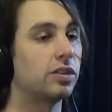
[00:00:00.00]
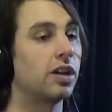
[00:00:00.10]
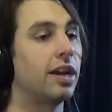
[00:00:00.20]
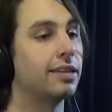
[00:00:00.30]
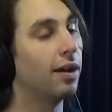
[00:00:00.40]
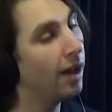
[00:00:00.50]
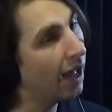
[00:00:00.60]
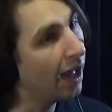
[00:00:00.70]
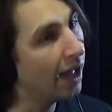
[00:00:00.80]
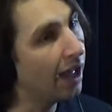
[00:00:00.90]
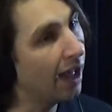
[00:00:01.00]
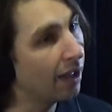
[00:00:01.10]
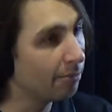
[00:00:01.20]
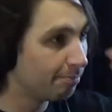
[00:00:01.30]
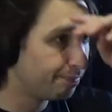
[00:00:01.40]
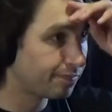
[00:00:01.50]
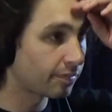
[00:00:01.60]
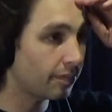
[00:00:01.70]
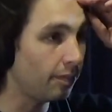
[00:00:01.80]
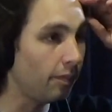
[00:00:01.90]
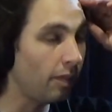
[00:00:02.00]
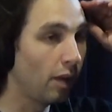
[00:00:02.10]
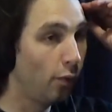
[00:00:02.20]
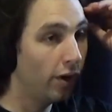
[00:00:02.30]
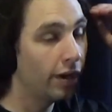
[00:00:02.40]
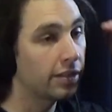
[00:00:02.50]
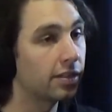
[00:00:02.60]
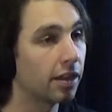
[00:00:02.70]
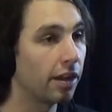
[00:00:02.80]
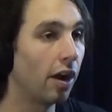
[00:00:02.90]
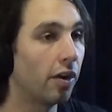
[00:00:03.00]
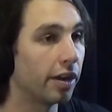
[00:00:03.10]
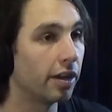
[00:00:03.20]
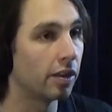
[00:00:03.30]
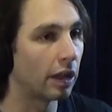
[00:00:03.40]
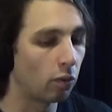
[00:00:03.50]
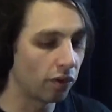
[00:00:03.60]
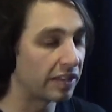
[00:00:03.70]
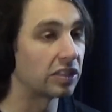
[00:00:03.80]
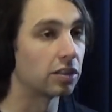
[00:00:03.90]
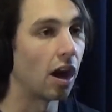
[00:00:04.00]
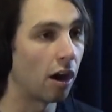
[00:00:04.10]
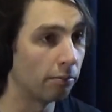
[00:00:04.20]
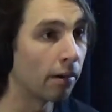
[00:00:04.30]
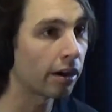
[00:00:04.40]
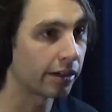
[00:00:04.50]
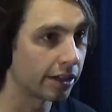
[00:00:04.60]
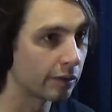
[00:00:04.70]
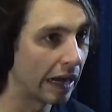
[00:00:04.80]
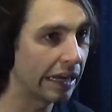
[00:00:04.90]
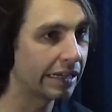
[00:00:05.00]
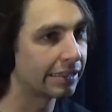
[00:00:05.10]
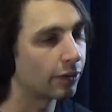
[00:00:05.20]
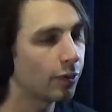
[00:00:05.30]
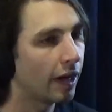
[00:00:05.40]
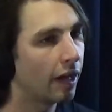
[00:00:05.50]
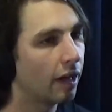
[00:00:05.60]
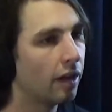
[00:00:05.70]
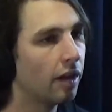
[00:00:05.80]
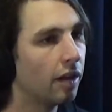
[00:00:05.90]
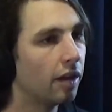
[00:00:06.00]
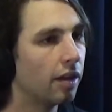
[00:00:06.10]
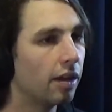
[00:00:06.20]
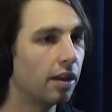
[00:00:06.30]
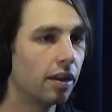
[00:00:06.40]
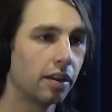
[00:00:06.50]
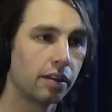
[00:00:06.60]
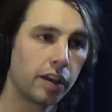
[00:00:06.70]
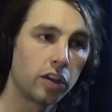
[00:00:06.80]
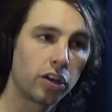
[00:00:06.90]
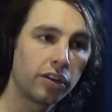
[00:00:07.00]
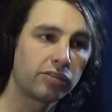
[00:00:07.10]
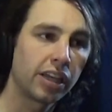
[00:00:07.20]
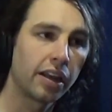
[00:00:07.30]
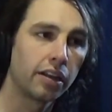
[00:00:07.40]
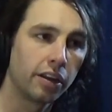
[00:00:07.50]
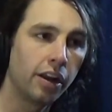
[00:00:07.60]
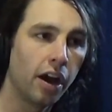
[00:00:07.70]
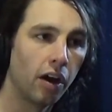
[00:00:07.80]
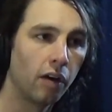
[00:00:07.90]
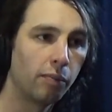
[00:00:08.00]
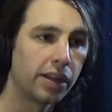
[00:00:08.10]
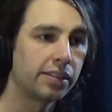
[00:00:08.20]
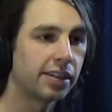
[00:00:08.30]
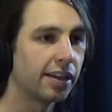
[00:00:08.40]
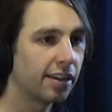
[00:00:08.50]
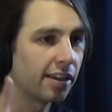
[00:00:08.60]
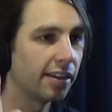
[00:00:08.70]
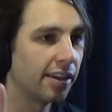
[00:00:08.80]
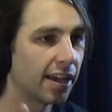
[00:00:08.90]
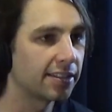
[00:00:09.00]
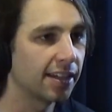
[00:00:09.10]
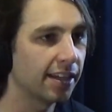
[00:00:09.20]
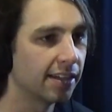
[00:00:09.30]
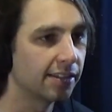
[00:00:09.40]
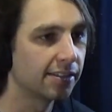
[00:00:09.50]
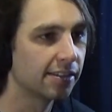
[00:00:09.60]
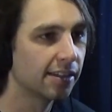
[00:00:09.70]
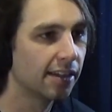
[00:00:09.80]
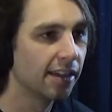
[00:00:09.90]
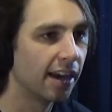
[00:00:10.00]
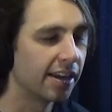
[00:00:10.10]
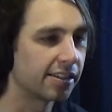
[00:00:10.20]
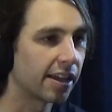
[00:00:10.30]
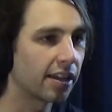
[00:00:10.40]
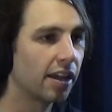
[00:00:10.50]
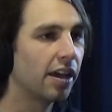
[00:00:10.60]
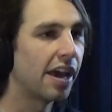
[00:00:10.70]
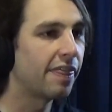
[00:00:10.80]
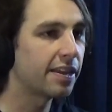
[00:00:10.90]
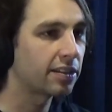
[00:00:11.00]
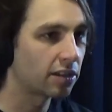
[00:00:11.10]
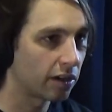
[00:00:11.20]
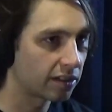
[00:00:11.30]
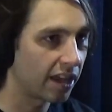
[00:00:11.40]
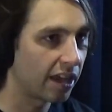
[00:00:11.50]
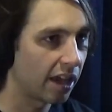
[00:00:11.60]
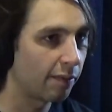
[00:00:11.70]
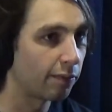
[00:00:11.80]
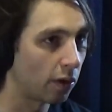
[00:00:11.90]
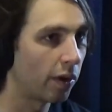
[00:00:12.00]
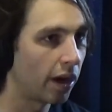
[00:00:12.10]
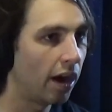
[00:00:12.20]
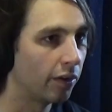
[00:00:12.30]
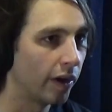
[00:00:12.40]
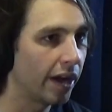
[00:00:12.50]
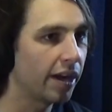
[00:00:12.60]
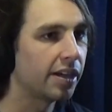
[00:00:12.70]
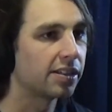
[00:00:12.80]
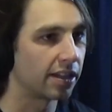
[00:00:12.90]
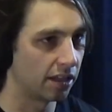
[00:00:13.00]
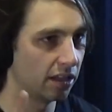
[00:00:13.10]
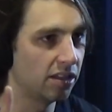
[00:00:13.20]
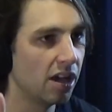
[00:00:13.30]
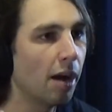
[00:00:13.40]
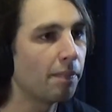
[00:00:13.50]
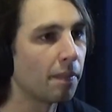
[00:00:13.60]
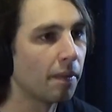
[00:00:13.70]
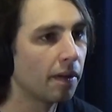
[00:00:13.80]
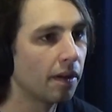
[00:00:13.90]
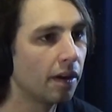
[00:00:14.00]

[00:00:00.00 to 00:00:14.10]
To which Johnny's like, we don't necessarily own it. And they're like, well, this is our marketing, right? And he's like, well, he could have said no, but he said, yes, it is. And he's like, and this is our skate camp going on, right? And he's like, yep.